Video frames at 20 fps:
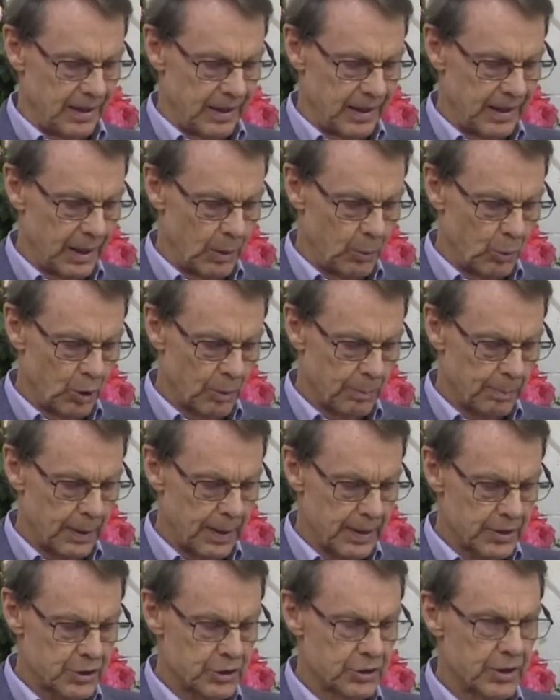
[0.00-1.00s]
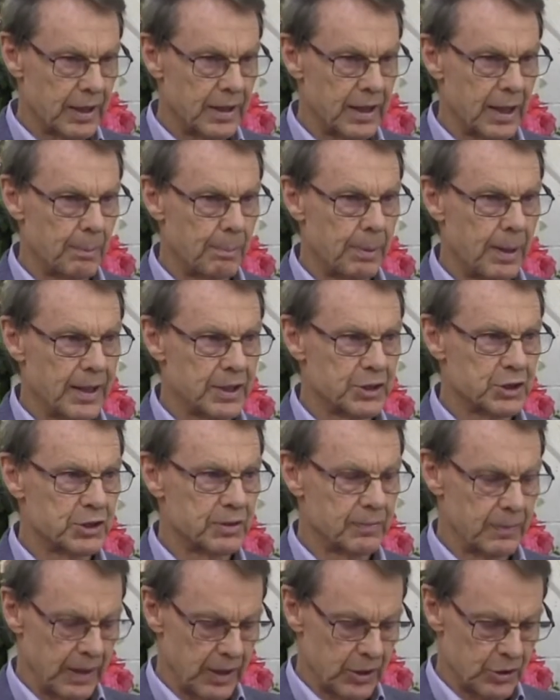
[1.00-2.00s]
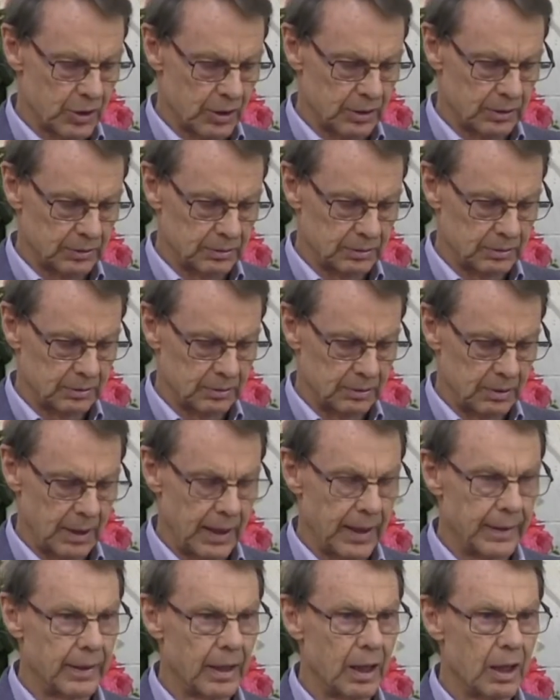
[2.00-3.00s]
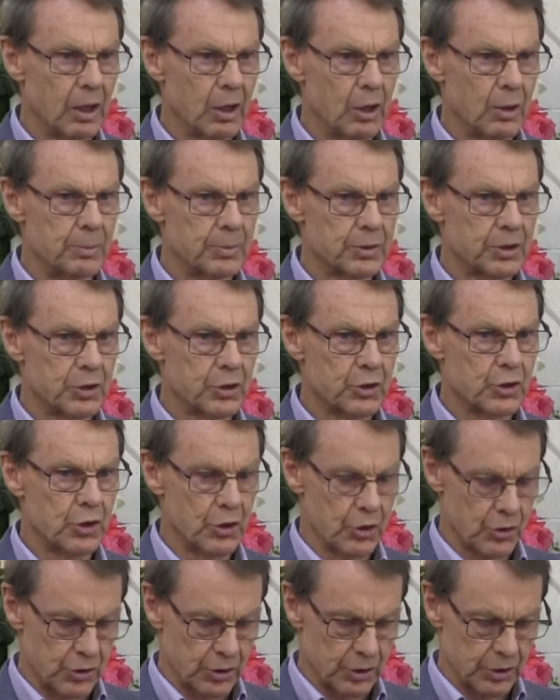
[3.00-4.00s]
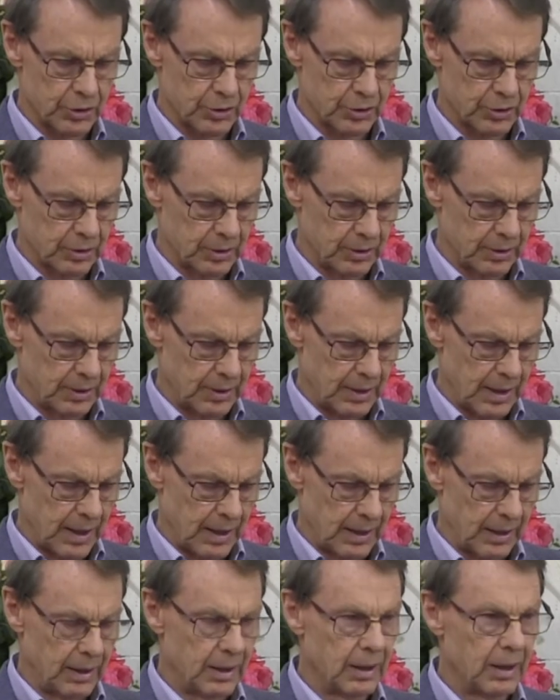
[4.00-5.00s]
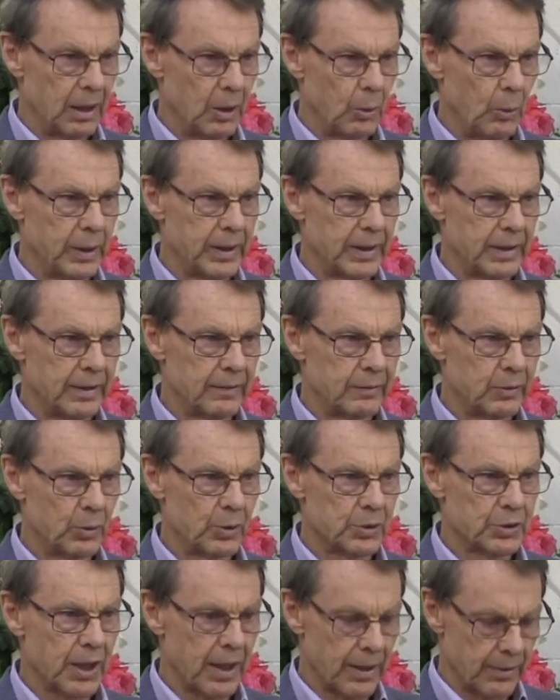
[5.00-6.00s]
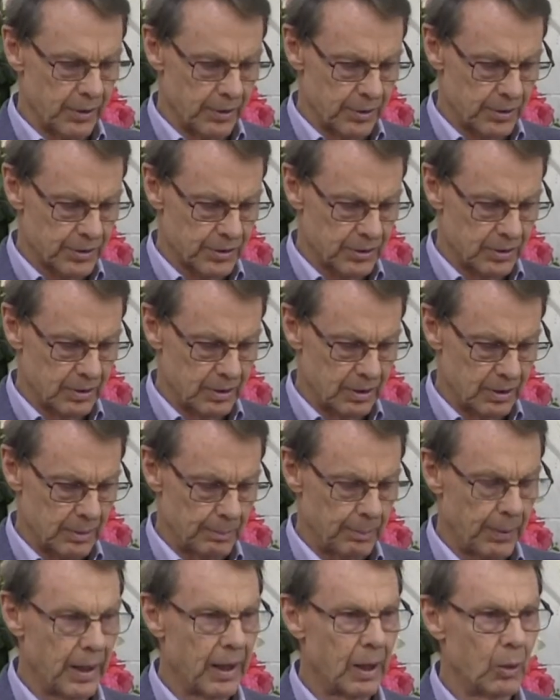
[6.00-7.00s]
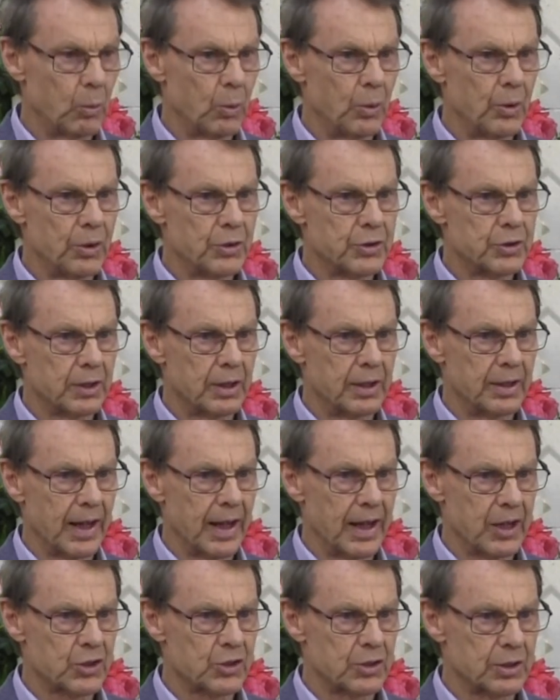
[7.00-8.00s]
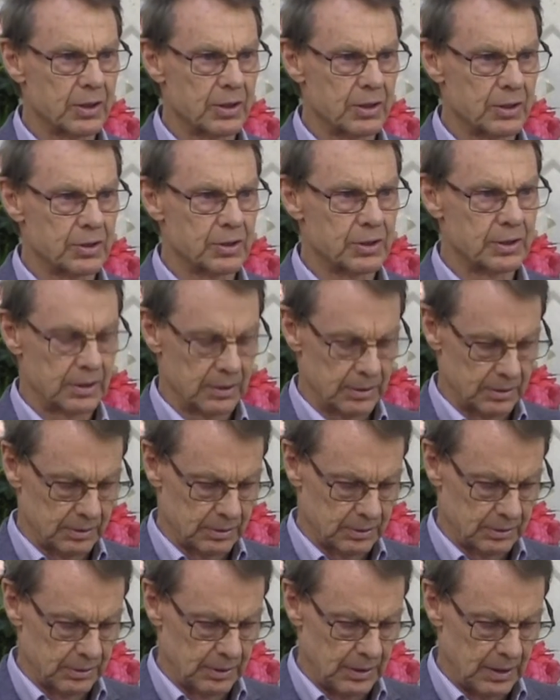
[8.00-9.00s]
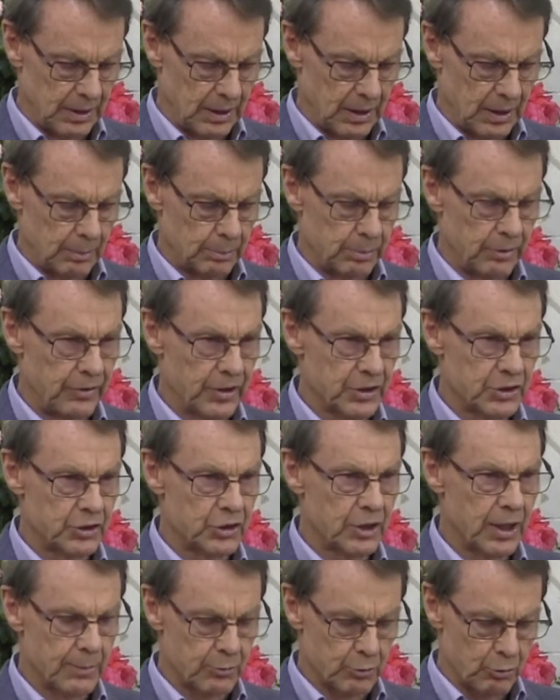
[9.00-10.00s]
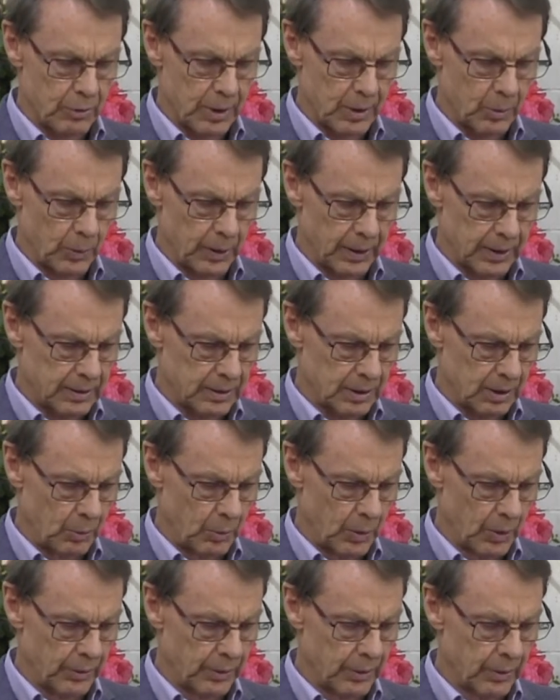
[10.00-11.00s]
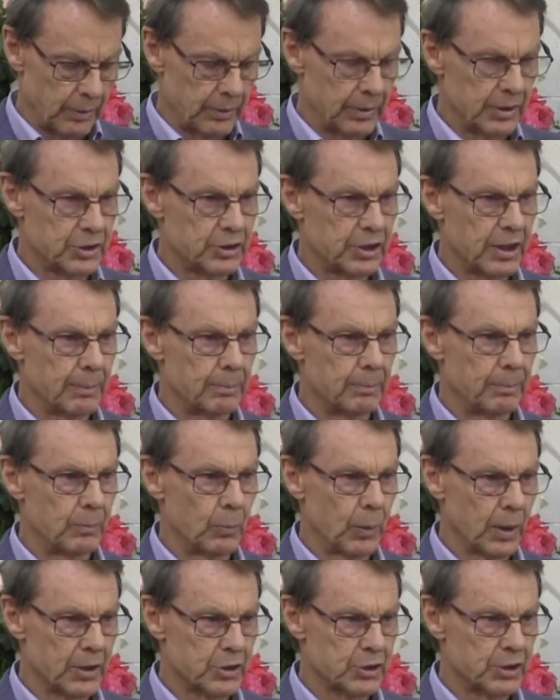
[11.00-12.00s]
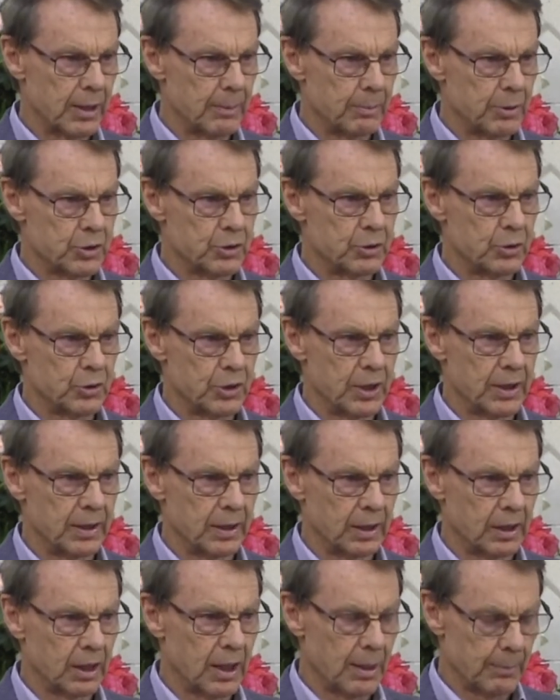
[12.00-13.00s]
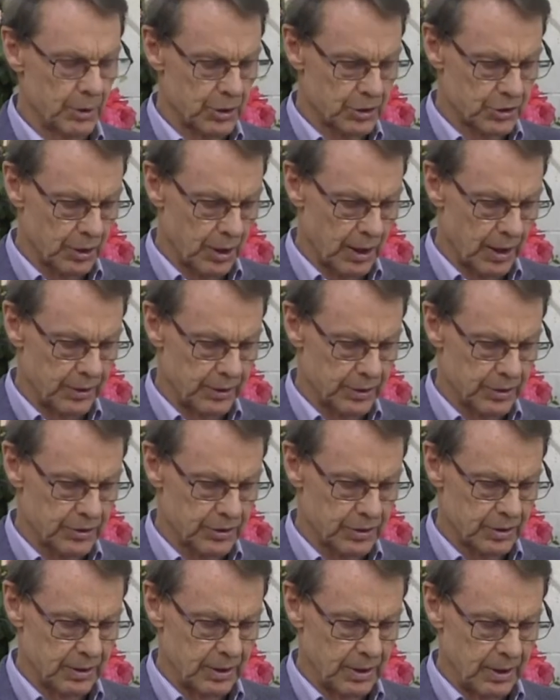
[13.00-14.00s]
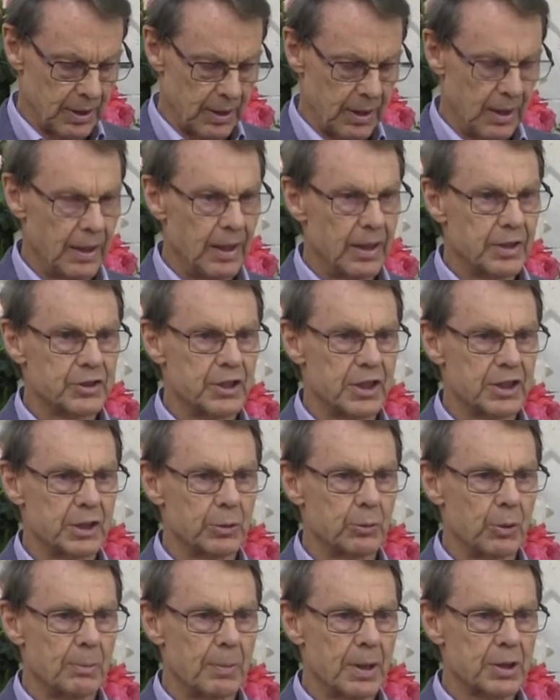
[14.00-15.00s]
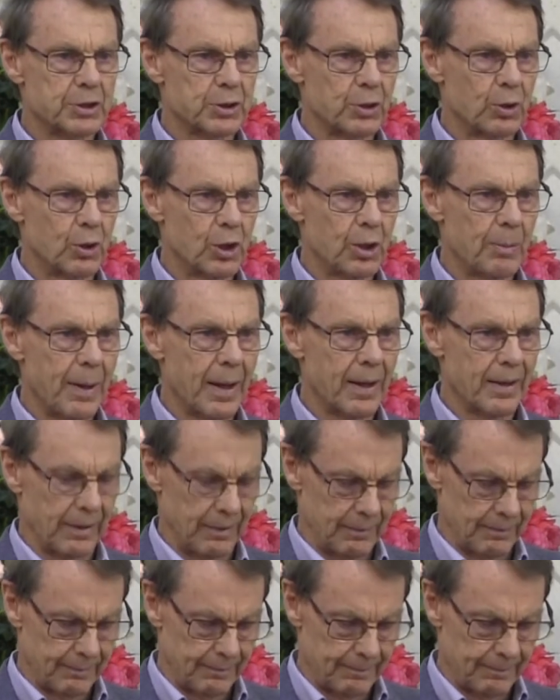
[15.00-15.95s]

In our workplaces and our places of leisure and our homes and churches, we can influence others by our words and actions. Professor James Renwick, a well-known, well-established New Zealand climate scientist, says that we must talk about it.